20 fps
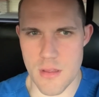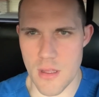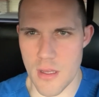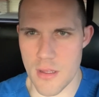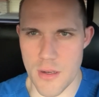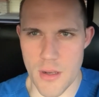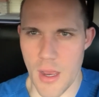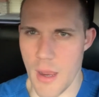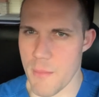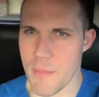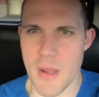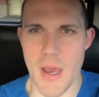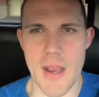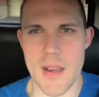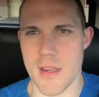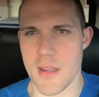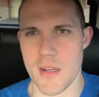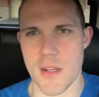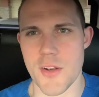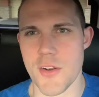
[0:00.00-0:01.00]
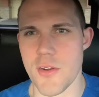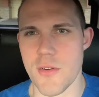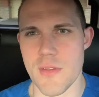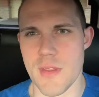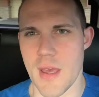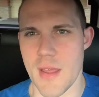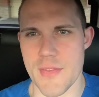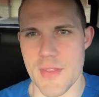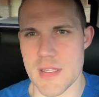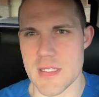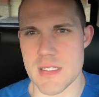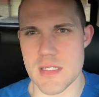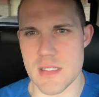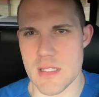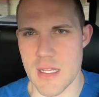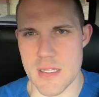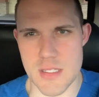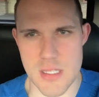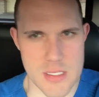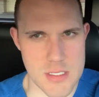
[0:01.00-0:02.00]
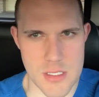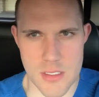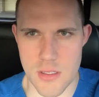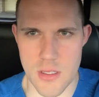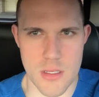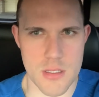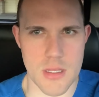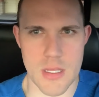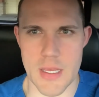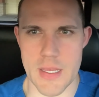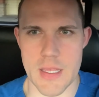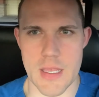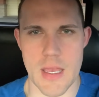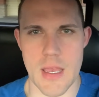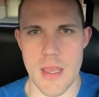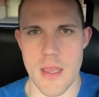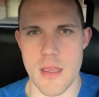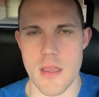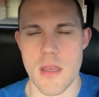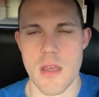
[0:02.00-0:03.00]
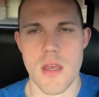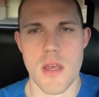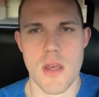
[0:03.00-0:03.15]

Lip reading: I'm not going to do that. That doesn't look like a